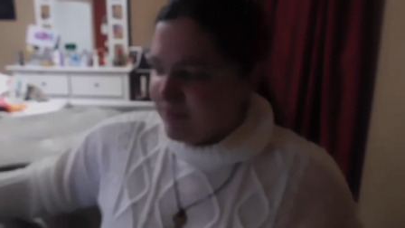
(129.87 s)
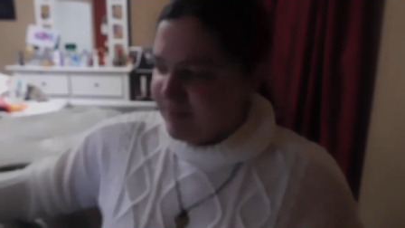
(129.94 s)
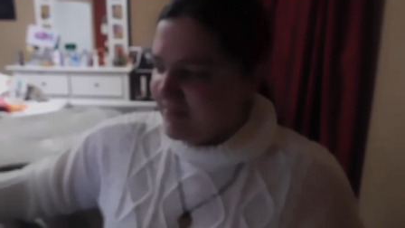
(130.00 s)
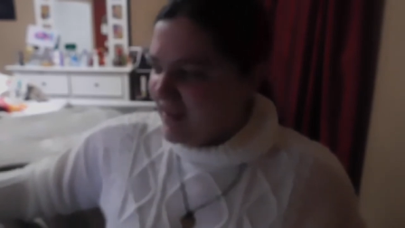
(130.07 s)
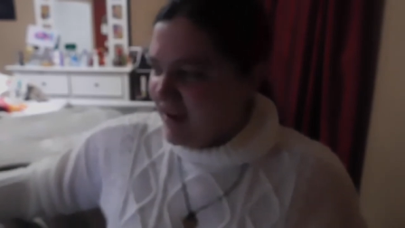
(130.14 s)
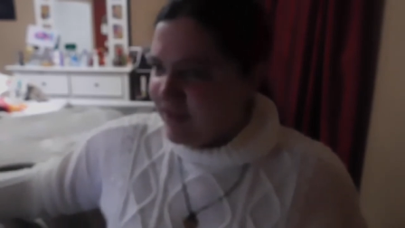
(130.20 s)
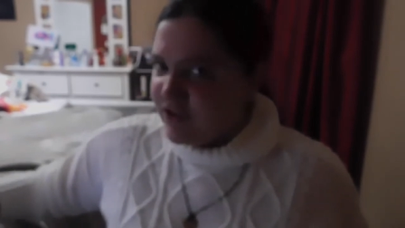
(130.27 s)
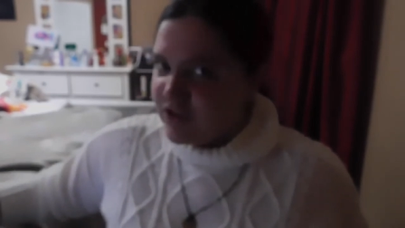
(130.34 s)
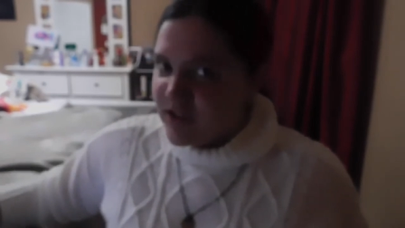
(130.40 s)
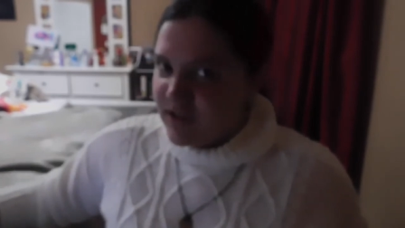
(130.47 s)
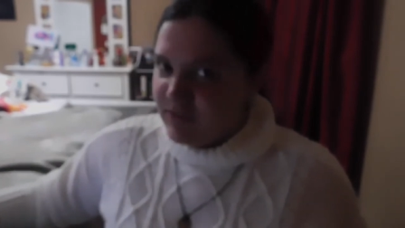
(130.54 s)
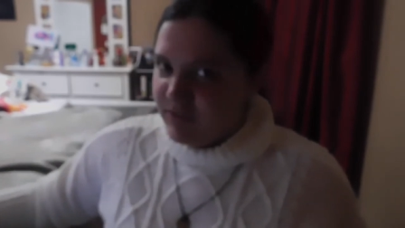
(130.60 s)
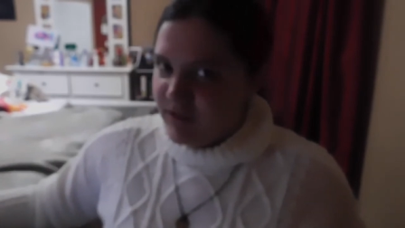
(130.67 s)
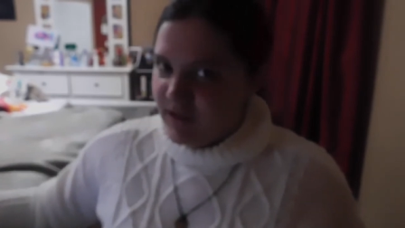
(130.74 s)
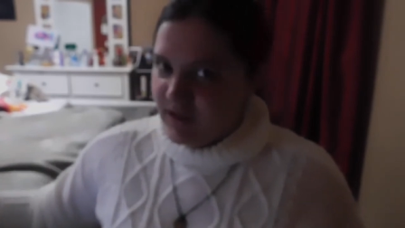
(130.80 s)
never did
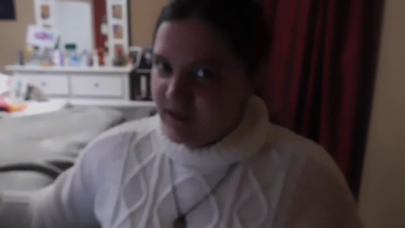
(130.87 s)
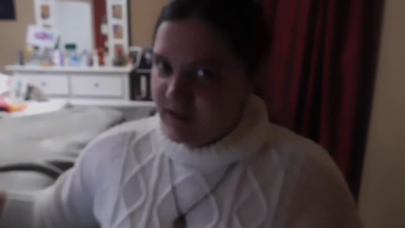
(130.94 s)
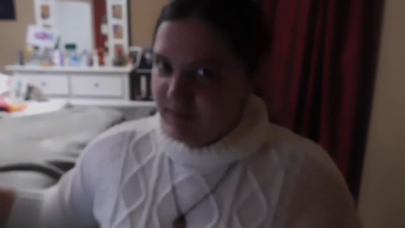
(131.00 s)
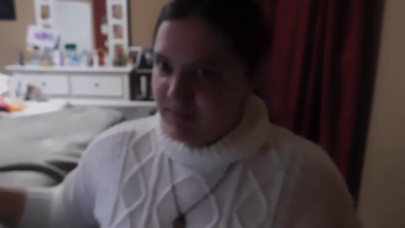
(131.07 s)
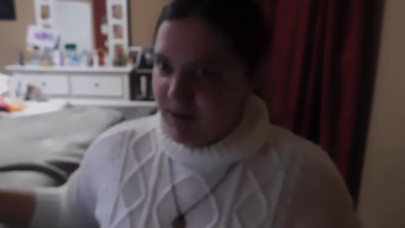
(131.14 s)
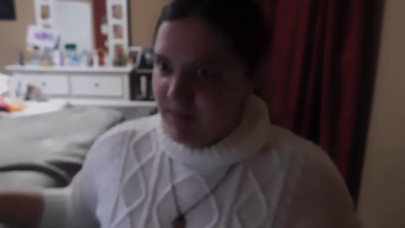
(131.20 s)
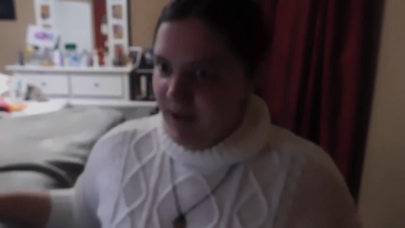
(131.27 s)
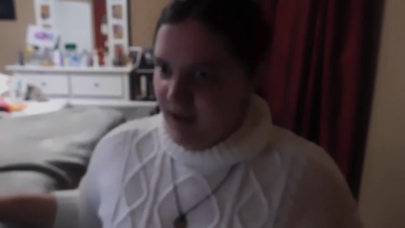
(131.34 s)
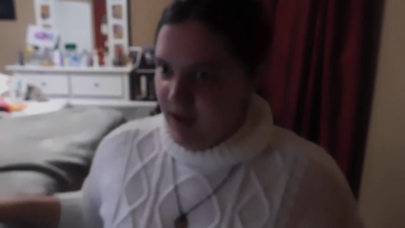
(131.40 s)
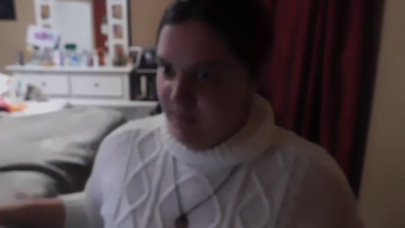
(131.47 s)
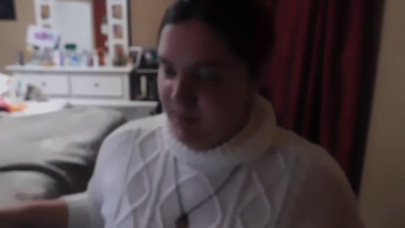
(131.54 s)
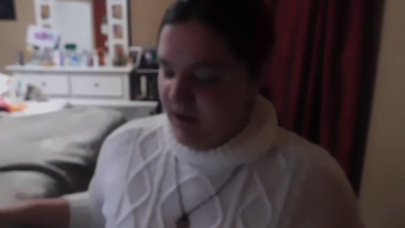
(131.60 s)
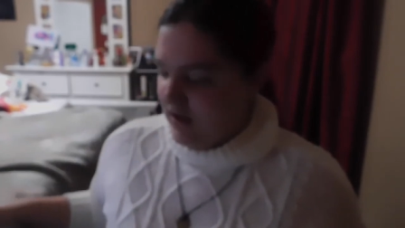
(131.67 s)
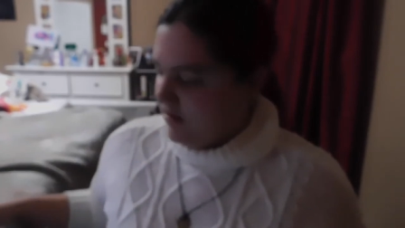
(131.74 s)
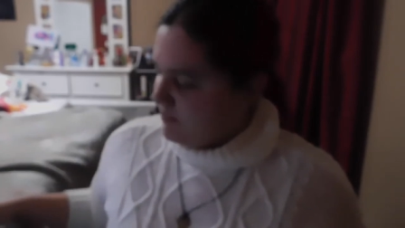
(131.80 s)
really did my makeup
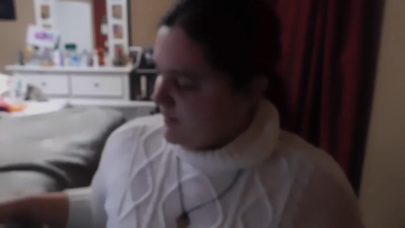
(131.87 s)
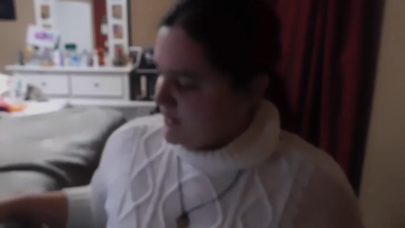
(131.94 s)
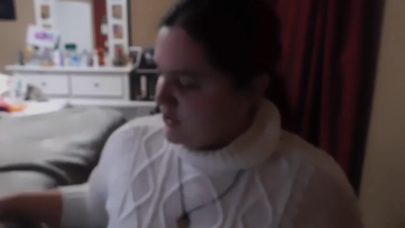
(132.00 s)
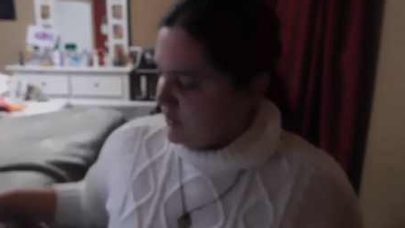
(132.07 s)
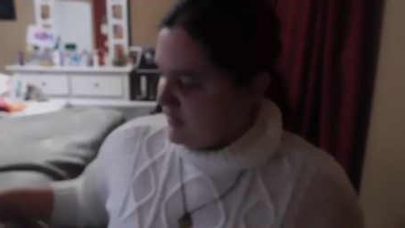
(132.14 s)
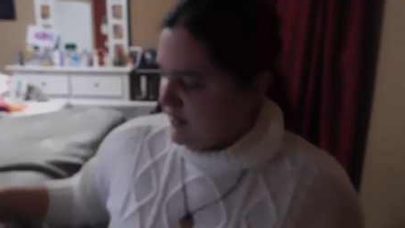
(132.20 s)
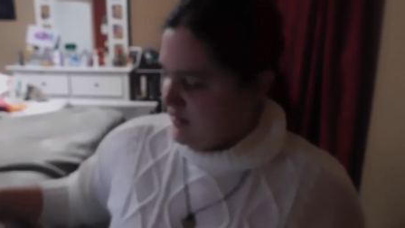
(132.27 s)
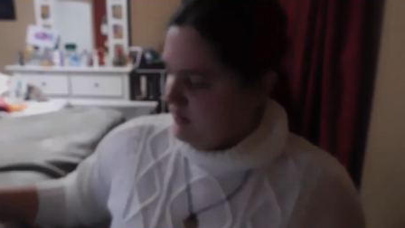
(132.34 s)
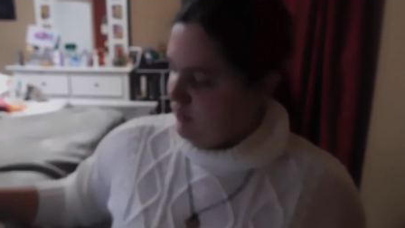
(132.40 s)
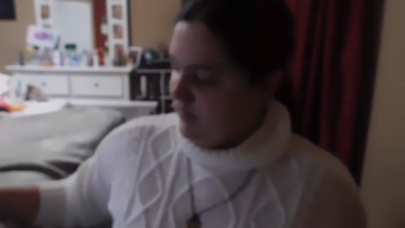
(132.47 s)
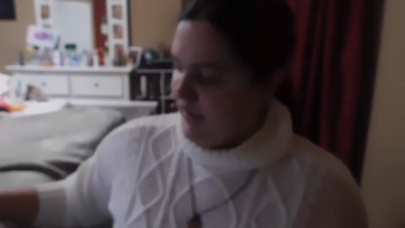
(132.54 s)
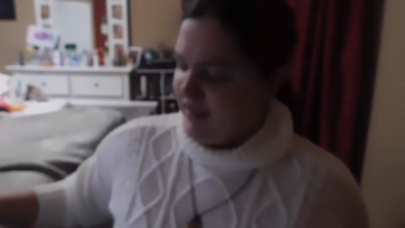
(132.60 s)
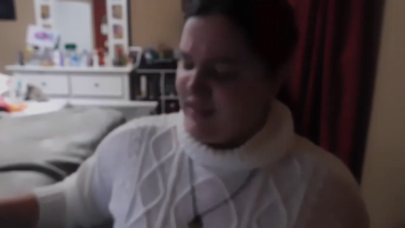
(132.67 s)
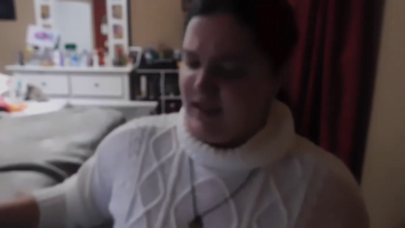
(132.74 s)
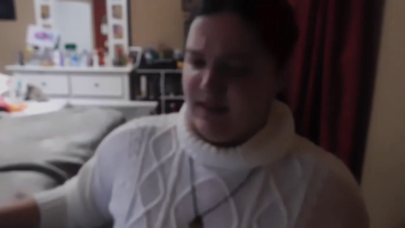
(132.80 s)
and I especially didn't do
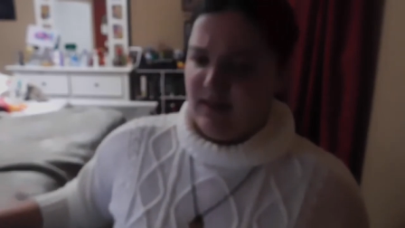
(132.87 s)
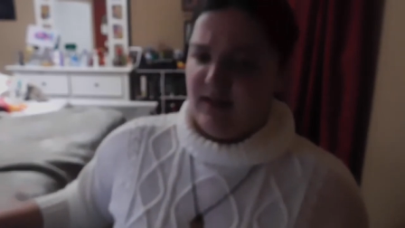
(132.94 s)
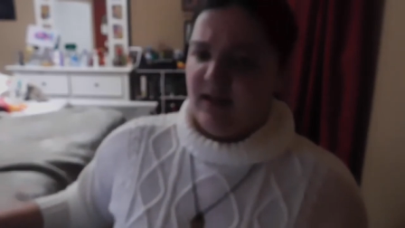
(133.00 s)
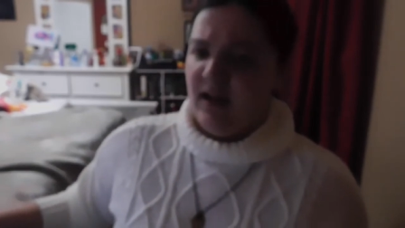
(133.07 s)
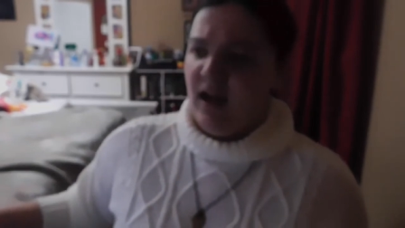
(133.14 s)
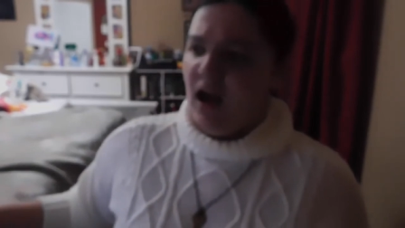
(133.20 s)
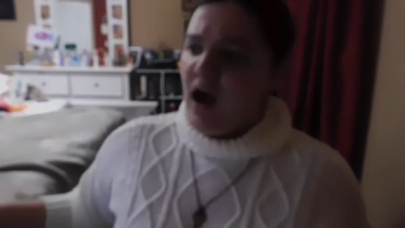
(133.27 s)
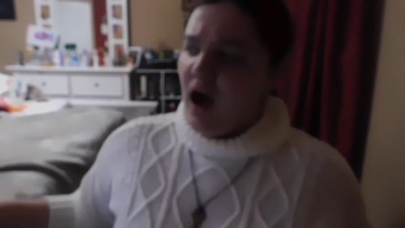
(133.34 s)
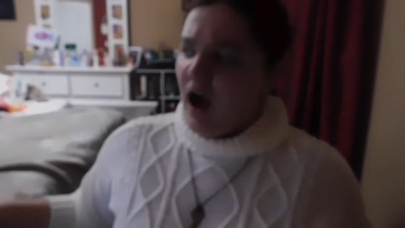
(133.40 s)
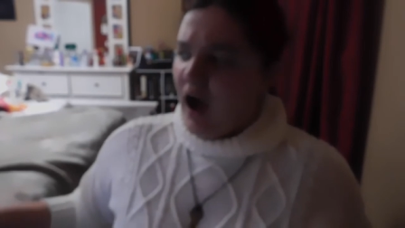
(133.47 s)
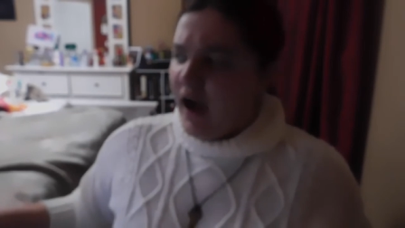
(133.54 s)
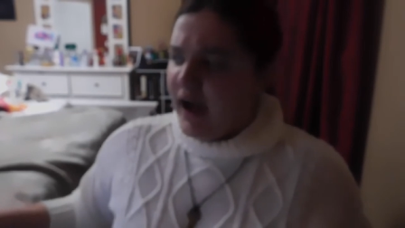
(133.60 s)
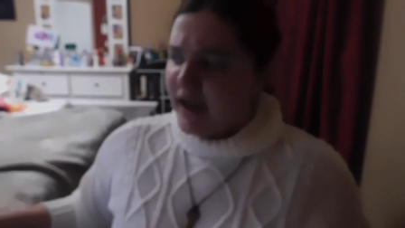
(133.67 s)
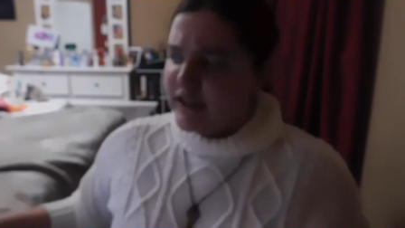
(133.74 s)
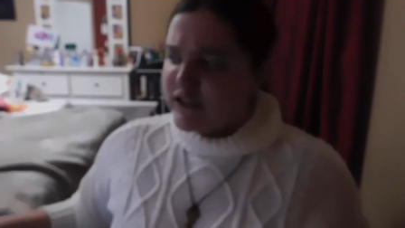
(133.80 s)
like things like
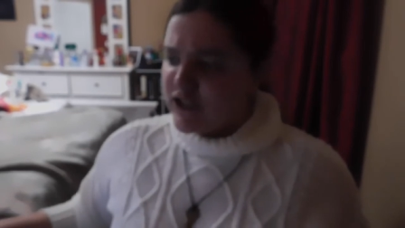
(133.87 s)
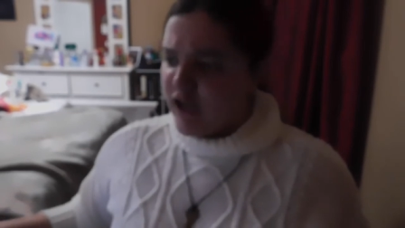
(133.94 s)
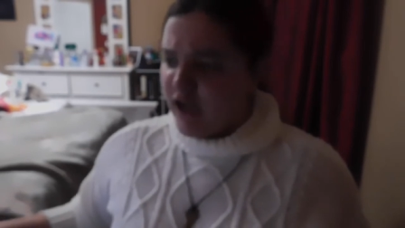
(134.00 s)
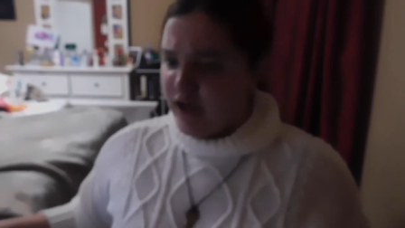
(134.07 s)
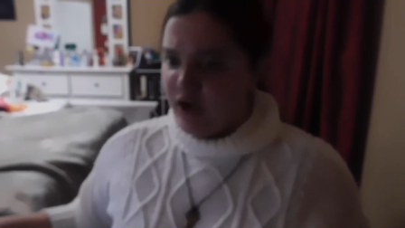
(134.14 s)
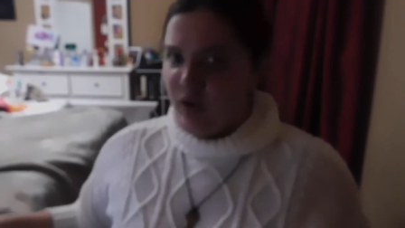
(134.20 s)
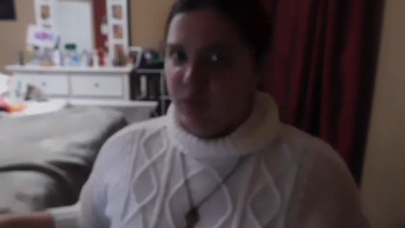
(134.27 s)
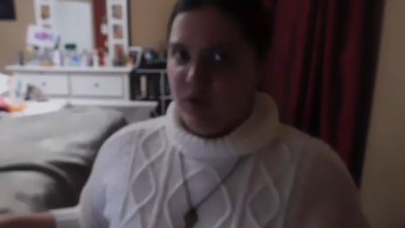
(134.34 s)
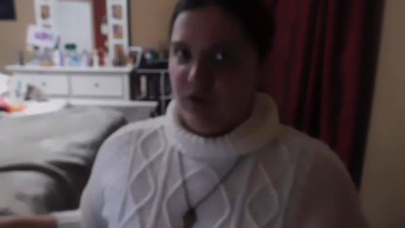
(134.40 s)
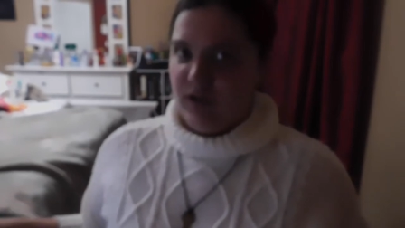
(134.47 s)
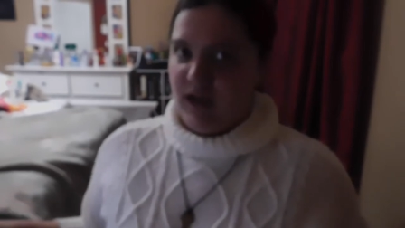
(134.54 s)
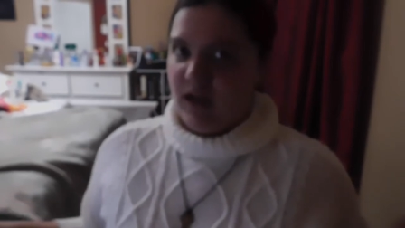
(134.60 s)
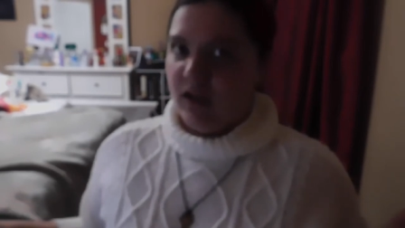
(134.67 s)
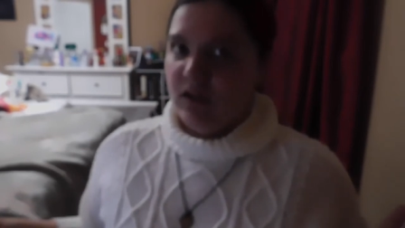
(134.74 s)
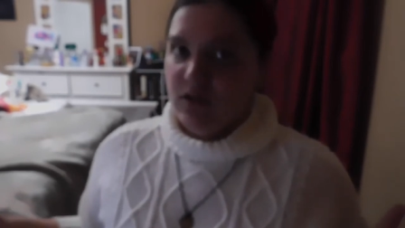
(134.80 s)
eyeshadow where
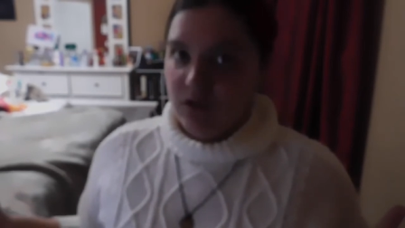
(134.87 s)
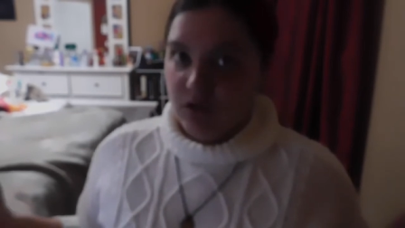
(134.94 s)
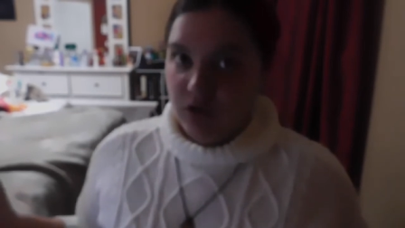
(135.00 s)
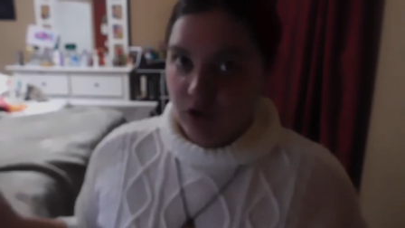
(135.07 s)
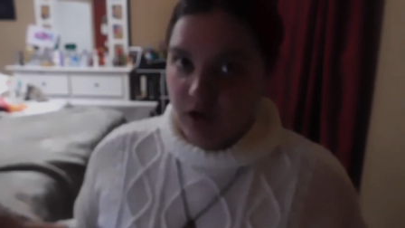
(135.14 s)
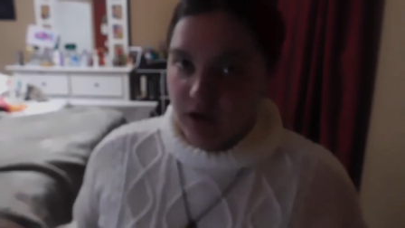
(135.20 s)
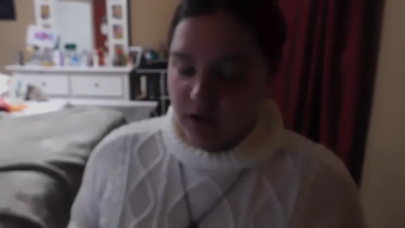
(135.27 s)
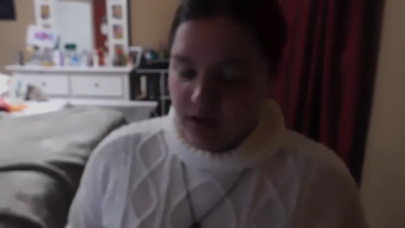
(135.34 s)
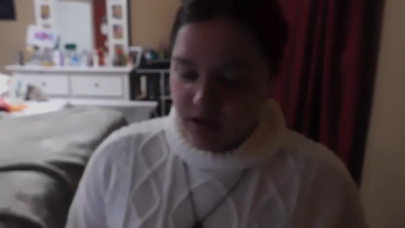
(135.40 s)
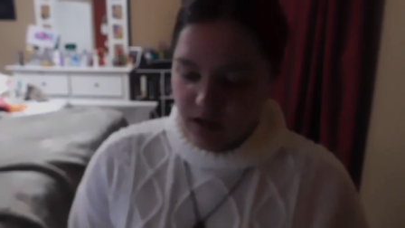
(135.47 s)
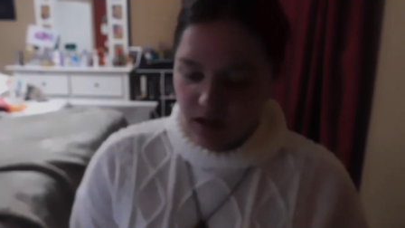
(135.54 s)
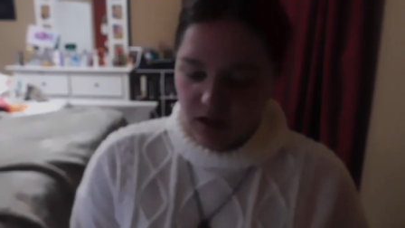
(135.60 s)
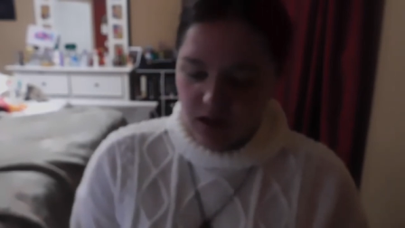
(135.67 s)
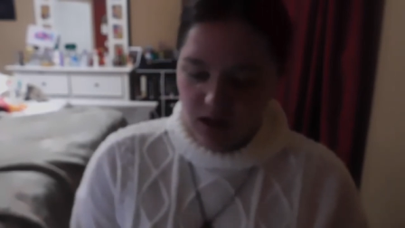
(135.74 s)
like looks.